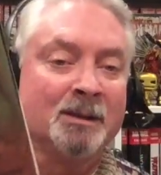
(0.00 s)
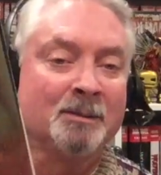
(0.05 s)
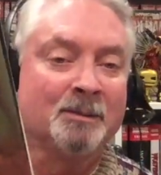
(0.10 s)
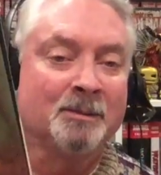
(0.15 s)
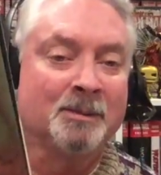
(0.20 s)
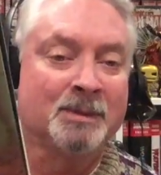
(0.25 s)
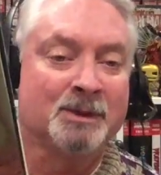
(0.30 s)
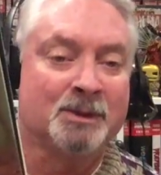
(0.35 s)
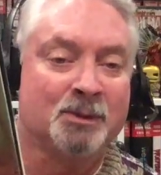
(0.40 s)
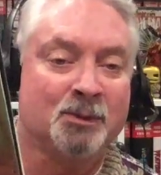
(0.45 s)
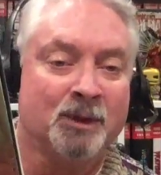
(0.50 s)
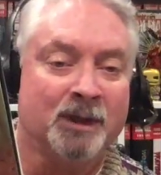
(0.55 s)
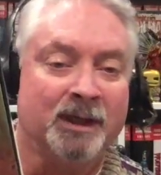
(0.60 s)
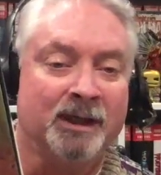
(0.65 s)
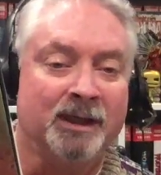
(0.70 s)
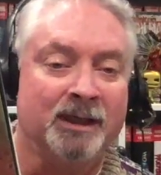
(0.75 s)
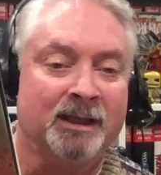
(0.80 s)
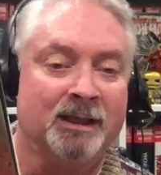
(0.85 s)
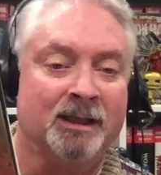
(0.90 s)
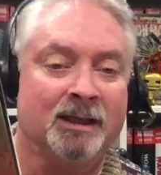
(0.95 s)

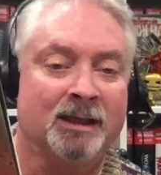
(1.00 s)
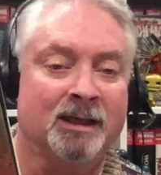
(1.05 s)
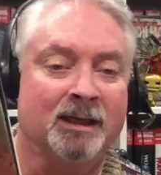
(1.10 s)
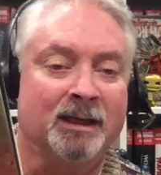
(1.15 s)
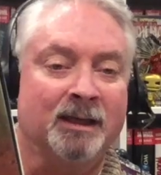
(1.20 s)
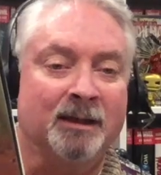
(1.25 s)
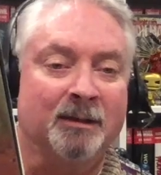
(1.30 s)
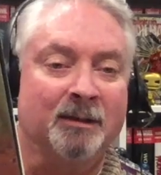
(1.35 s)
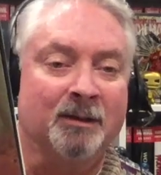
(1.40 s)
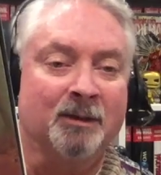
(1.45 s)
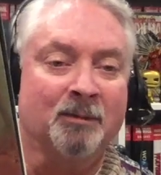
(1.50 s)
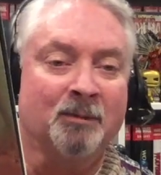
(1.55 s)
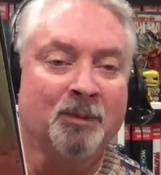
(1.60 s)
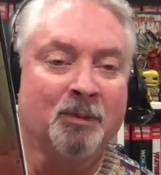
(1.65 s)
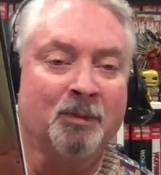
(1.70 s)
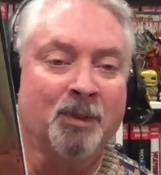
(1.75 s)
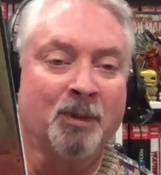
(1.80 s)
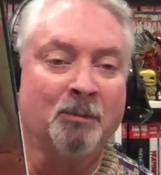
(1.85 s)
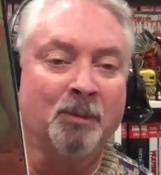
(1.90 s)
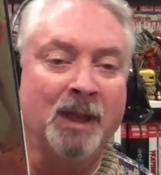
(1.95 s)
between
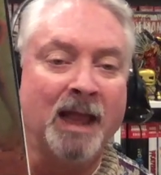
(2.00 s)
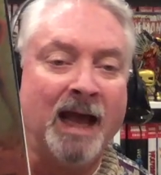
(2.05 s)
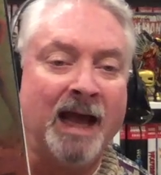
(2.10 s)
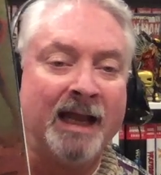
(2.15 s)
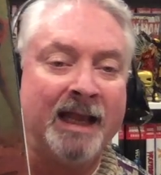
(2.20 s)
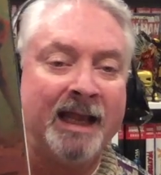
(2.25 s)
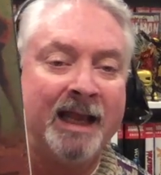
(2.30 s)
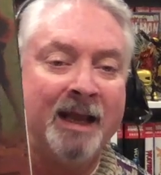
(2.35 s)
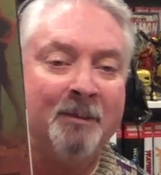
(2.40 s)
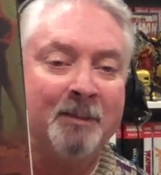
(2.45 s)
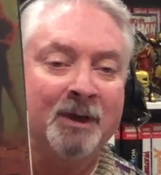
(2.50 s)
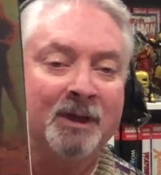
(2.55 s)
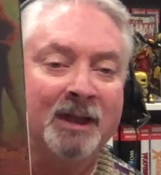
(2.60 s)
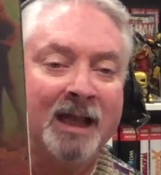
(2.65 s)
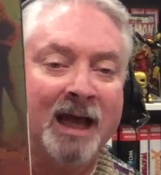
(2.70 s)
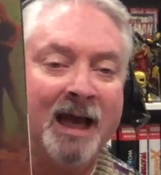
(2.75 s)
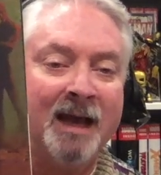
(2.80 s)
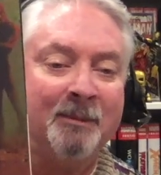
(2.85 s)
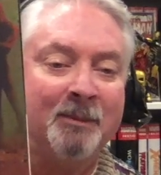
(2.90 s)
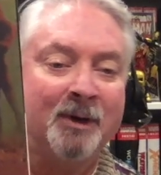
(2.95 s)
the Black Hammer
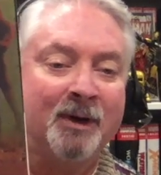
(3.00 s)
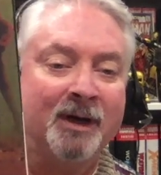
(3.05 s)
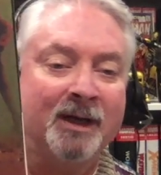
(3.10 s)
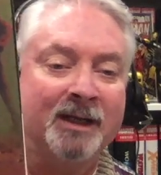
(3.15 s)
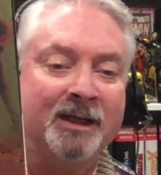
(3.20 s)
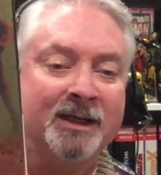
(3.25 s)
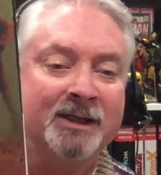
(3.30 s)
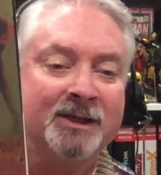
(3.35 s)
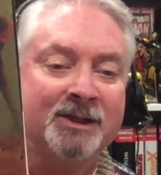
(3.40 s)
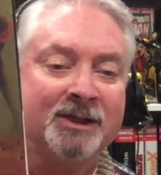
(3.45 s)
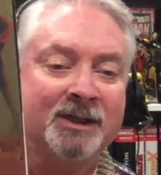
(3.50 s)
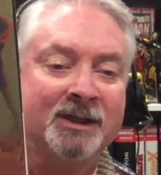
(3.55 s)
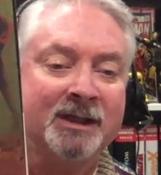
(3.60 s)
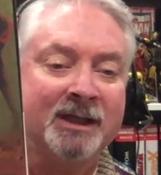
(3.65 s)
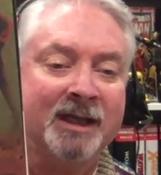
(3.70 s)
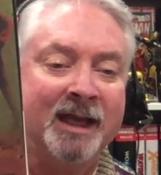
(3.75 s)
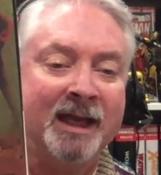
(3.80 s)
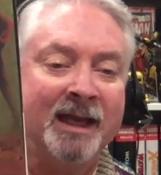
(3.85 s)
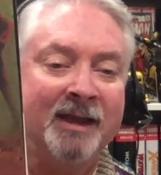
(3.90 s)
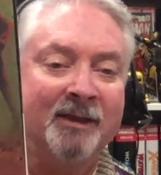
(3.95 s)
Library
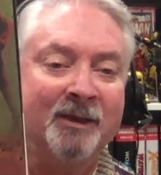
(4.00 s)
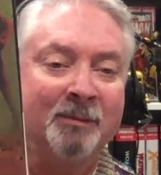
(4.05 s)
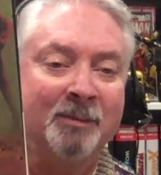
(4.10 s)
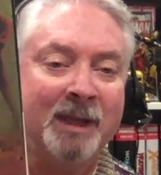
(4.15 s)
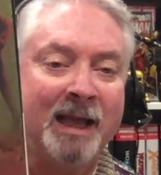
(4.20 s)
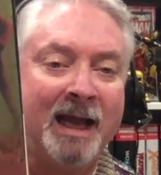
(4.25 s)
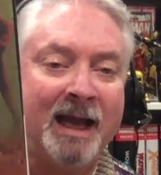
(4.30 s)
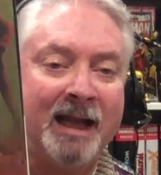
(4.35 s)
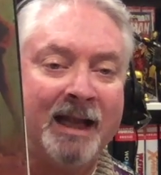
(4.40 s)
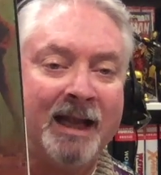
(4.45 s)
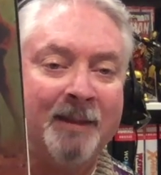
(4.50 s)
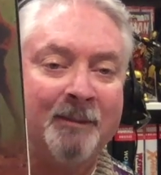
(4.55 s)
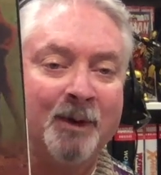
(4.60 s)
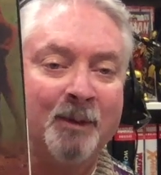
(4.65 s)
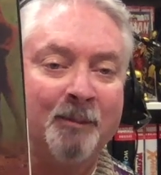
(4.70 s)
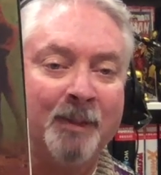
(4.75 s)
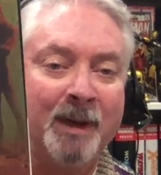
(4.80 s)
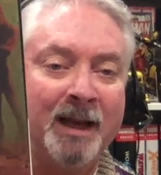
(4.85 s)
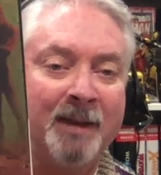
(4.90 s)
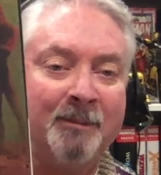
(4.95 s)
Edition and the Black Hammer
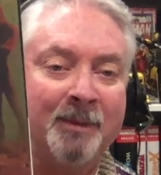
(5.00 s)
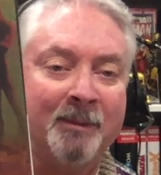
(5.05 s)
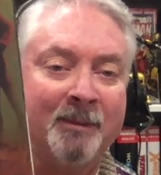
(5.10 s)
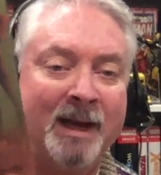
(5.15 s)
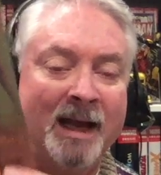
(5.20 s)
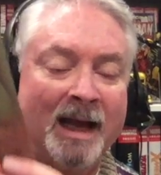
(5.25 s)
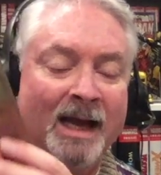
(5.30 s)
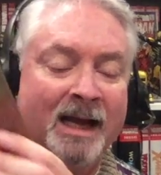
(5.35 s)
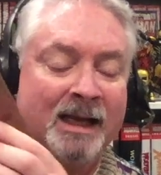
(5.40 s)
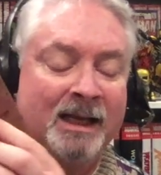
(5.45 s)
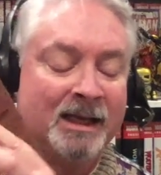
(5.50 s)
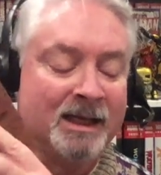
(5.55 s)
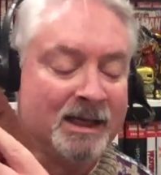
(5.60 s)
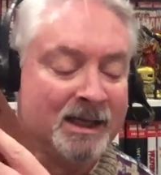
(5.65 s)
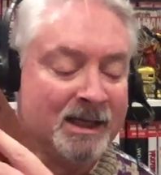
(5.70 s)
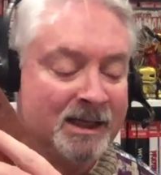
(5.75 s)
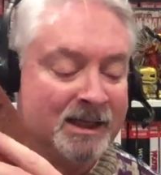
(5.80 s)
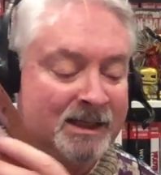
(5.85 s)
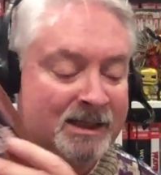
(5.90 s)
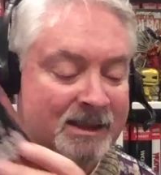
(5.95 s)
paperback.
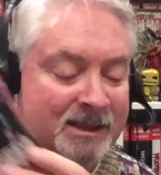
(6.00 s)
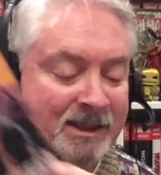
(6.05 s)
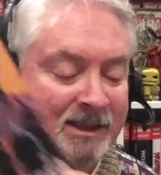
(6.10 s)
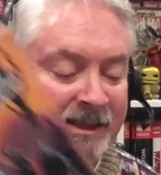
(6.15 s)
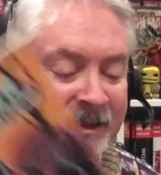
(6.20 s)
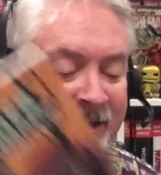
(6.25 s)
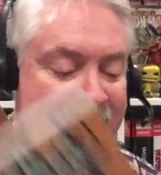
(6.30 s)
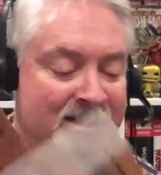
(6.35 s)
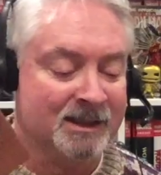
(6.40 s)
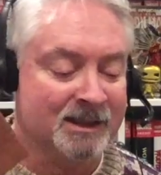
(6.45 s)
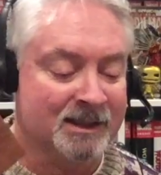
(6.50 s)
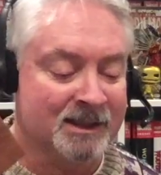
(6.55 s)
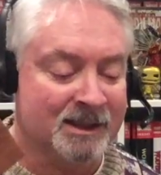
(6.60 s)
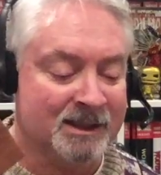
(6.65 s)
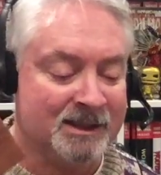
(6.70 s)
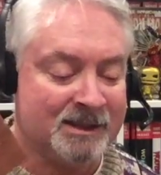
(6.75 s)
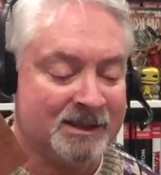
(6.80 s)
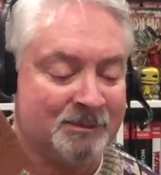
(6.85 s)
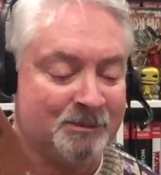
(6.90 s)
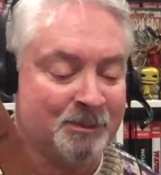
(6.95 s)

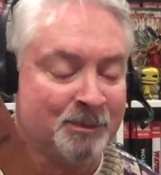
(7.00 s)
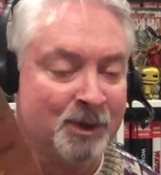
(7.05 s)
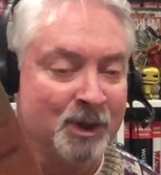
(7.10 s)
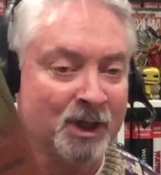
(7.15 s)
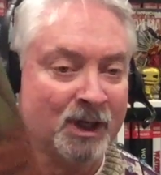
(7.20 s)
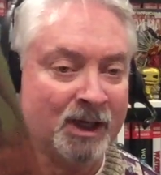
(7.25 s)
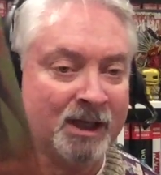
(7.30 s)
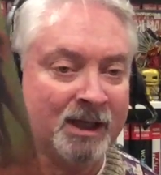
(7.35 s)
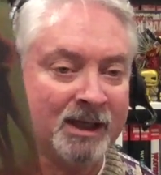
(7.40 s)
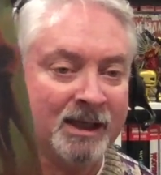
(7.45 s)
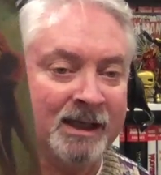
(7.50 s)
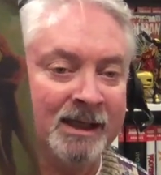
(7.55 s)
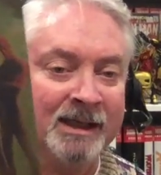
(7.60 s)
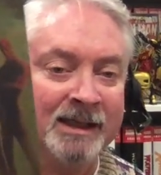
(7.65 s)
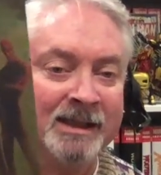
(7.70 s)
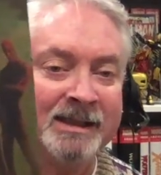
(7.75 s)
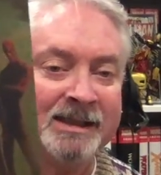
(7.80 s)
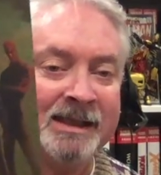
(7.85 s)
This book is